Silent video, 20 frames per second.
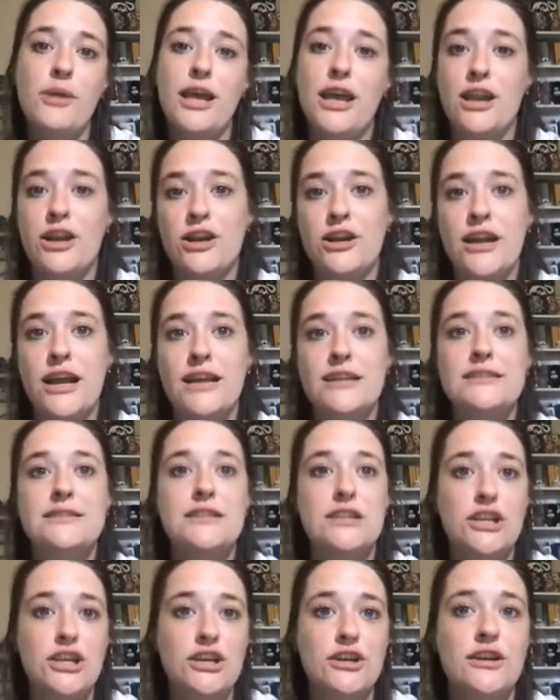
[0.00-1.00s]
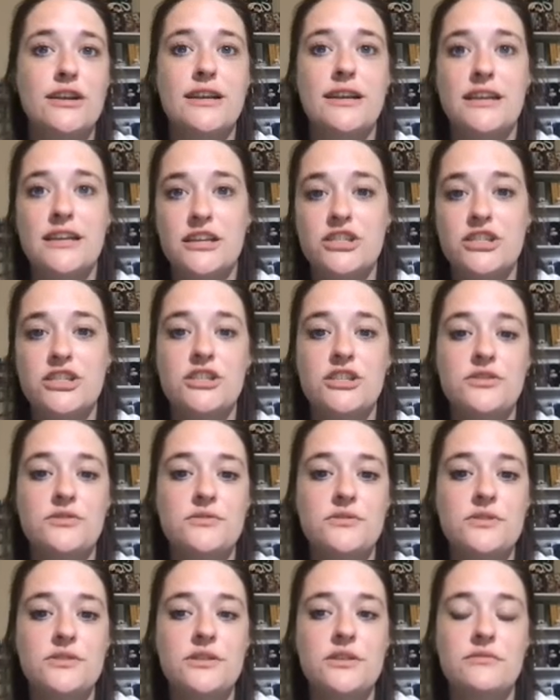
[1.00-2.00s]
internet security
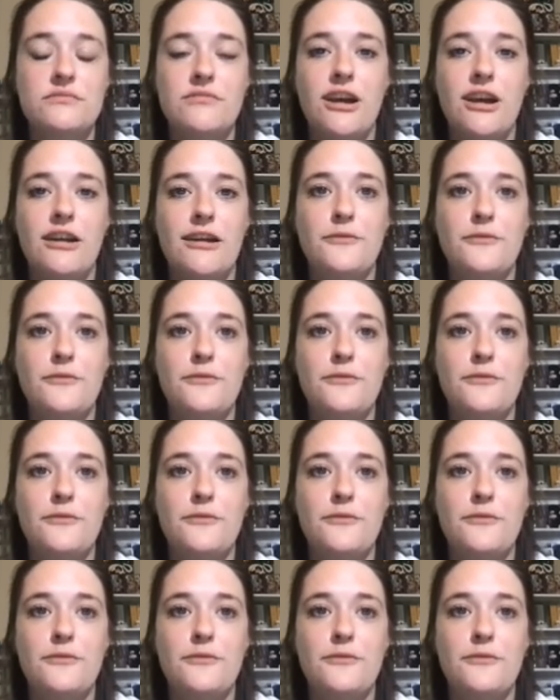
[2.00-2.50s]
issues. All right,